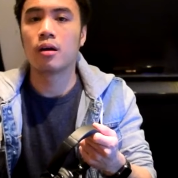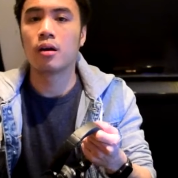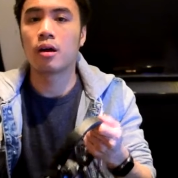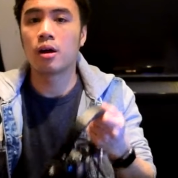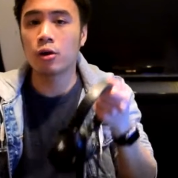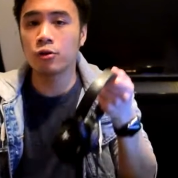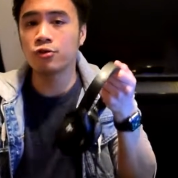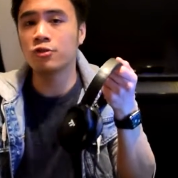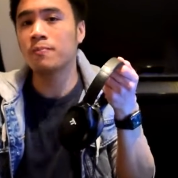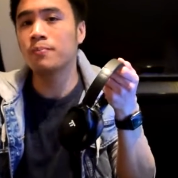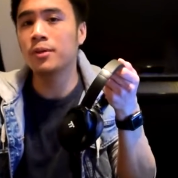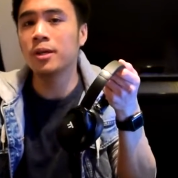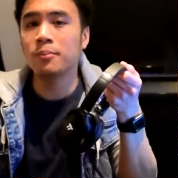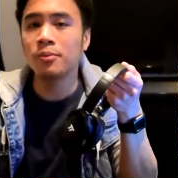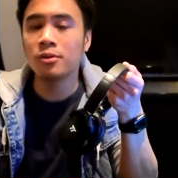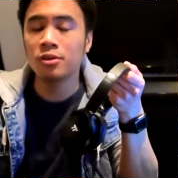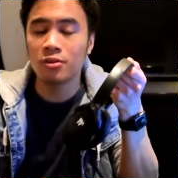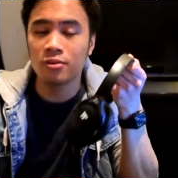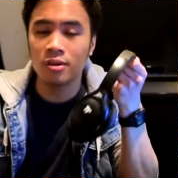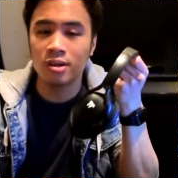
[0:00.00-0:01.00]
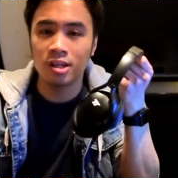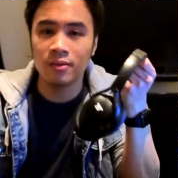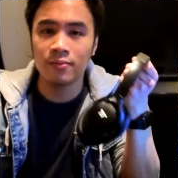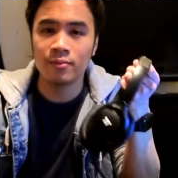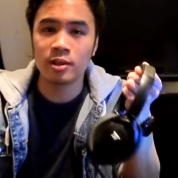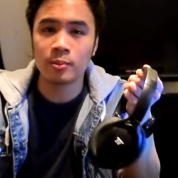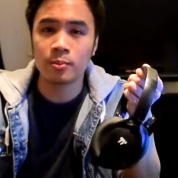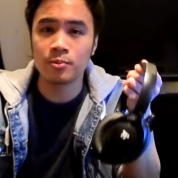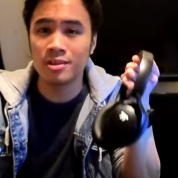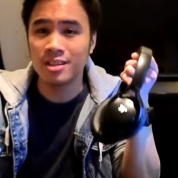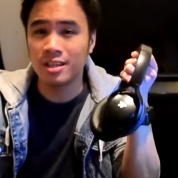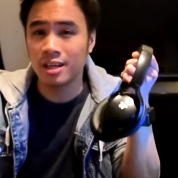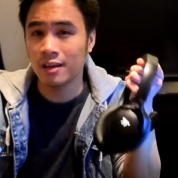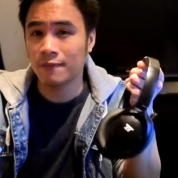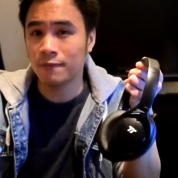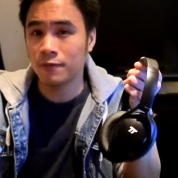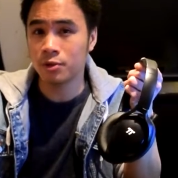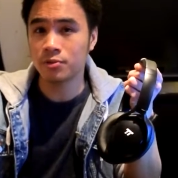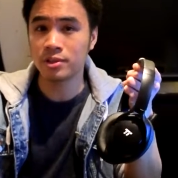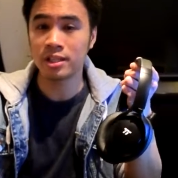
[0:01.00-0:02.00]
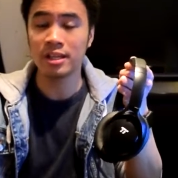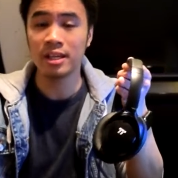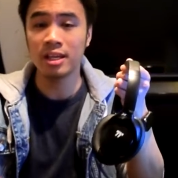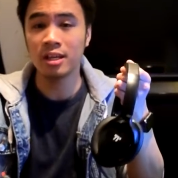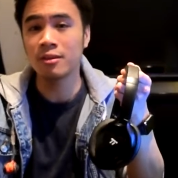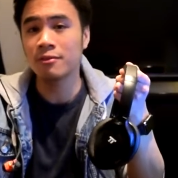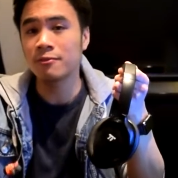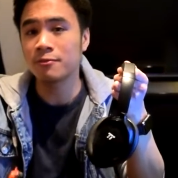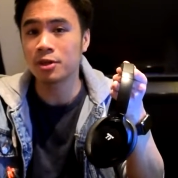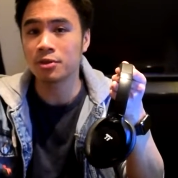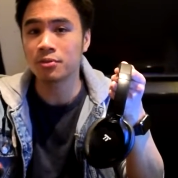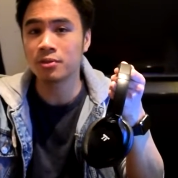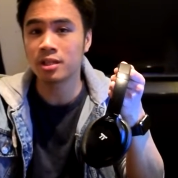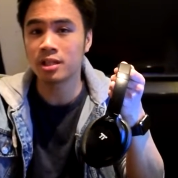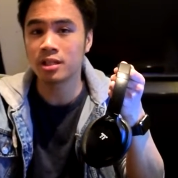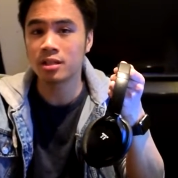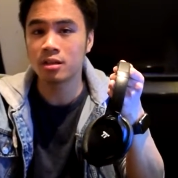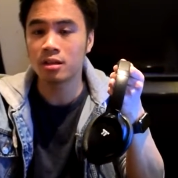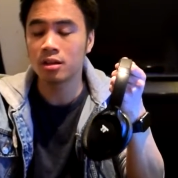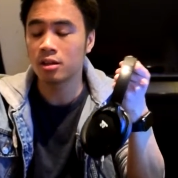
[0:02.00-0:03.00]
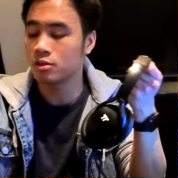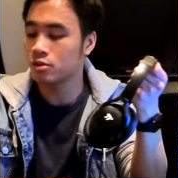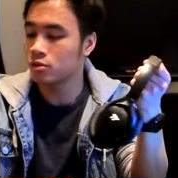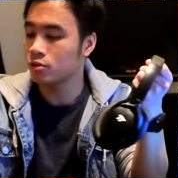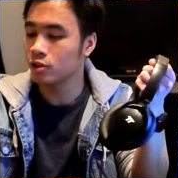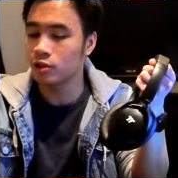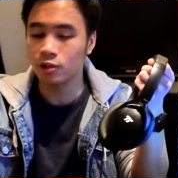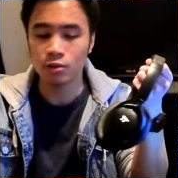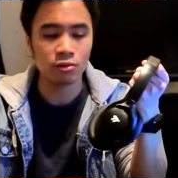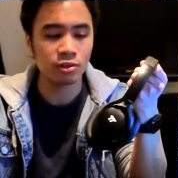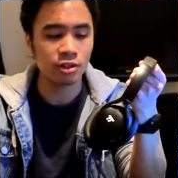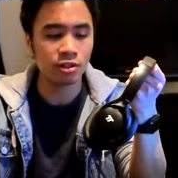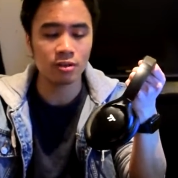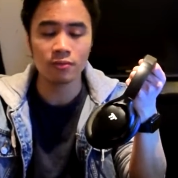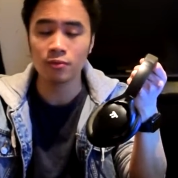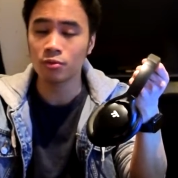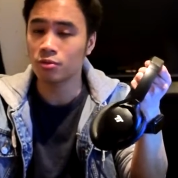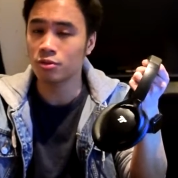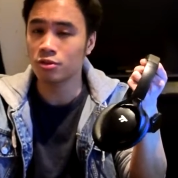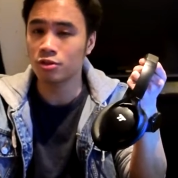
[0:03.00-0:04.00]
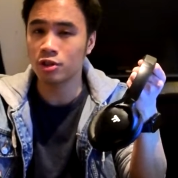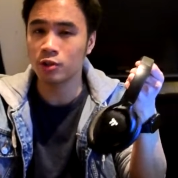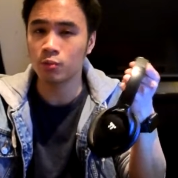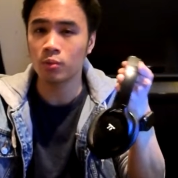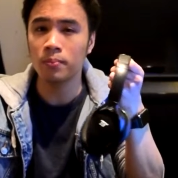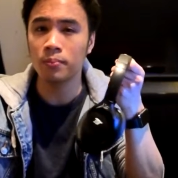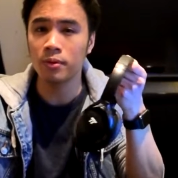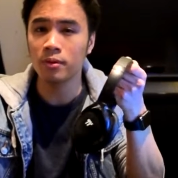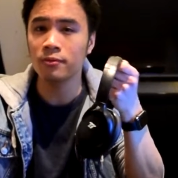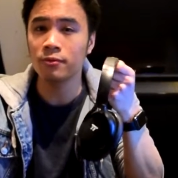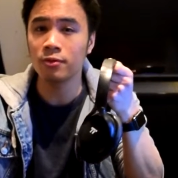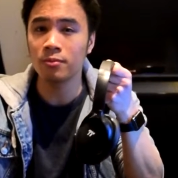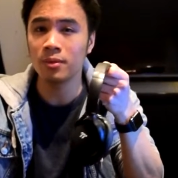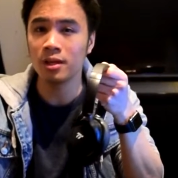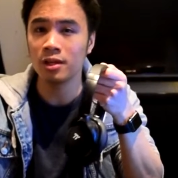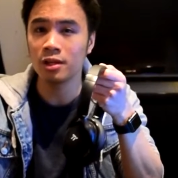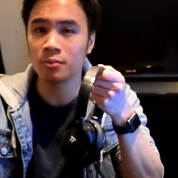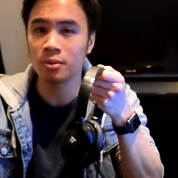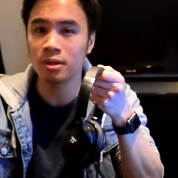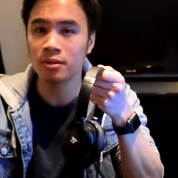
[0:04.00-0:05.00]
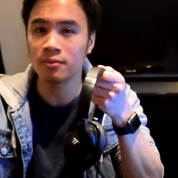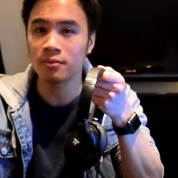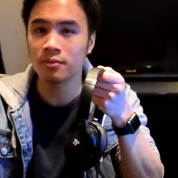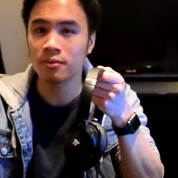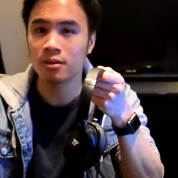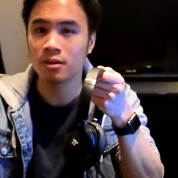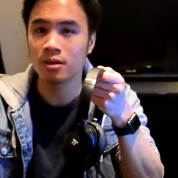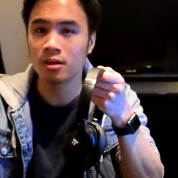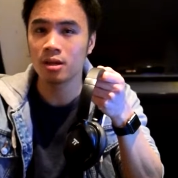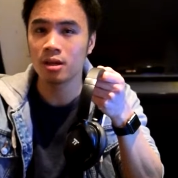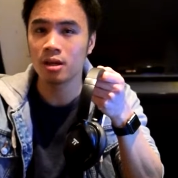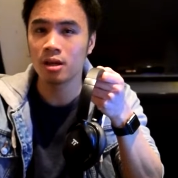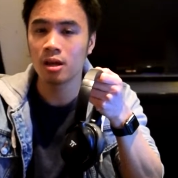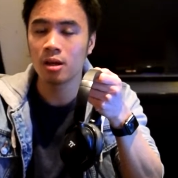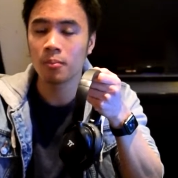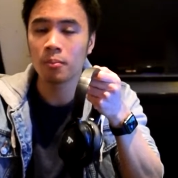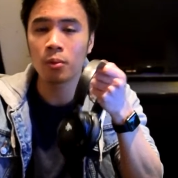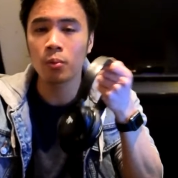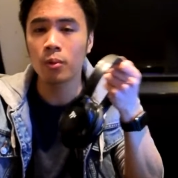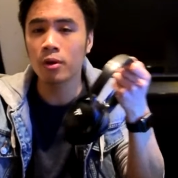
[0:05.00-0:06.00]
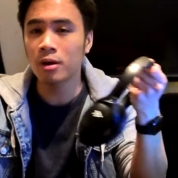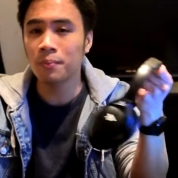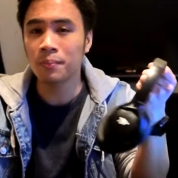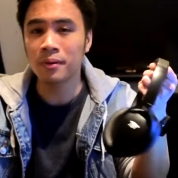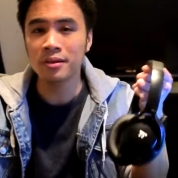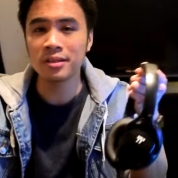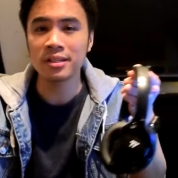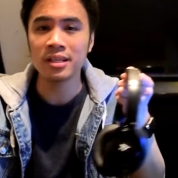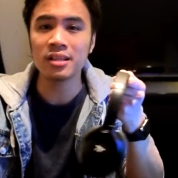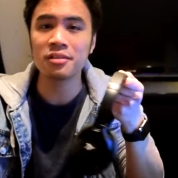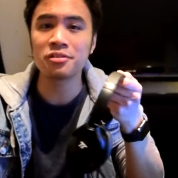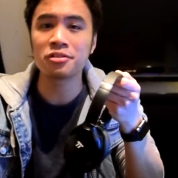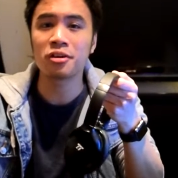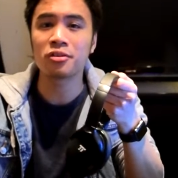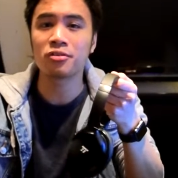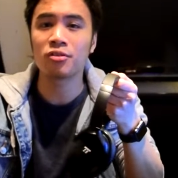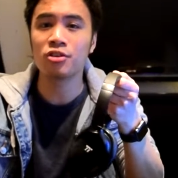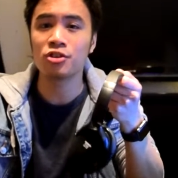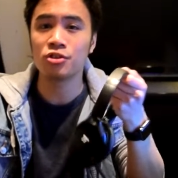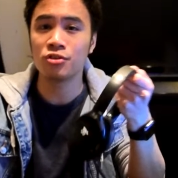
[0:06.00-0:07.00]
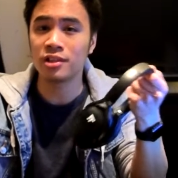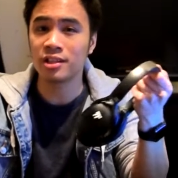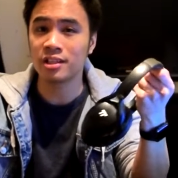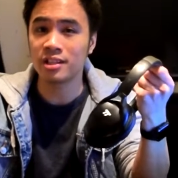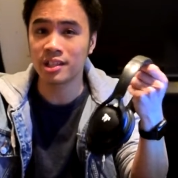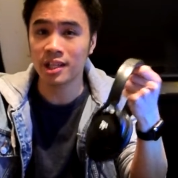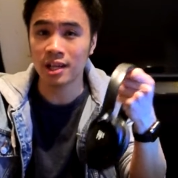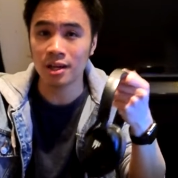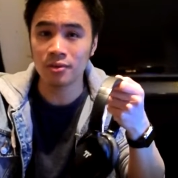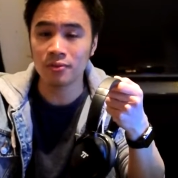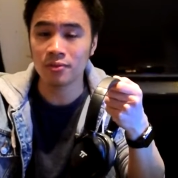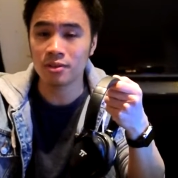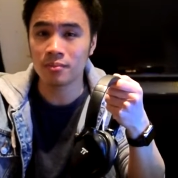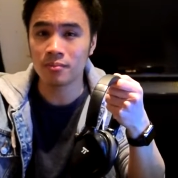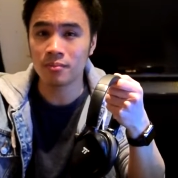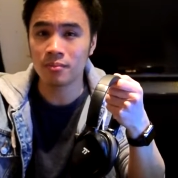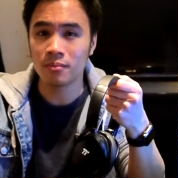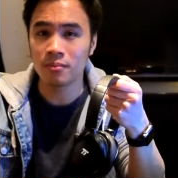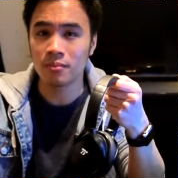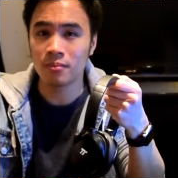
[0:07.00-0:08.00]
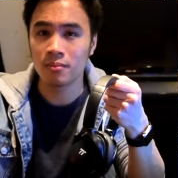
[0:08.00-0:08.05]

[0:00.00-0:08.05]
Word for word: A lot of people know the difference between headphones and earphones, two sources of audios we're both familiar with. But what about the internals used inside of them?